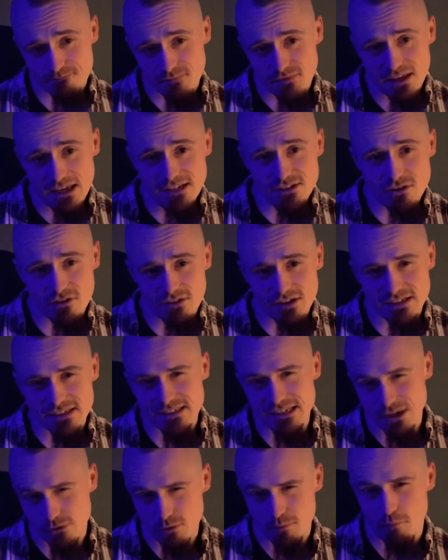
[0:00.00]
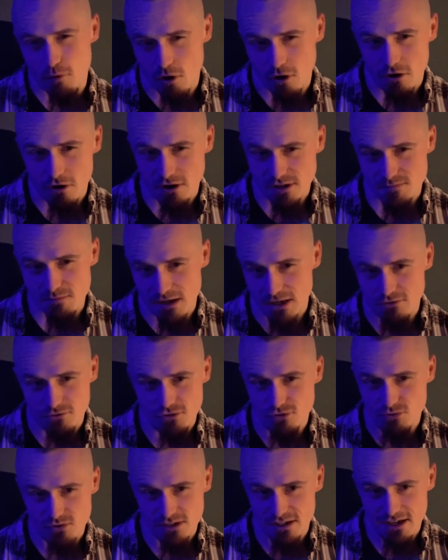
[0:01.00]
These are the secret powerhouse
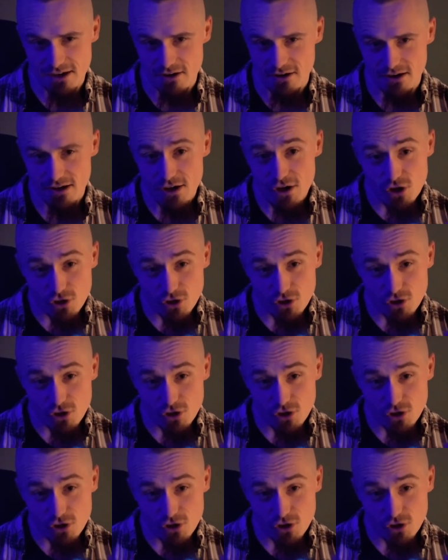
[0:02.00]
macronutrient here.